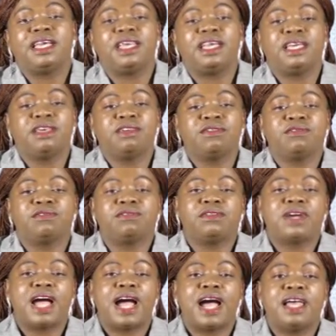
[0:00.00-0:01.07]

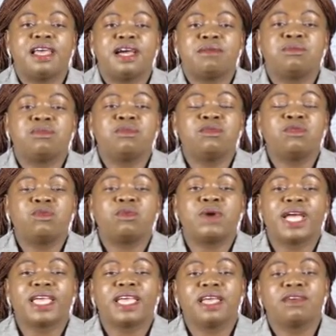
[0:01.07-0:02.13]
If I am
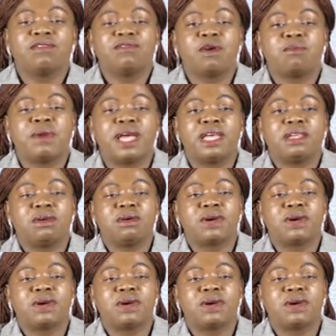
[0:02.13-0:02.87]
working for my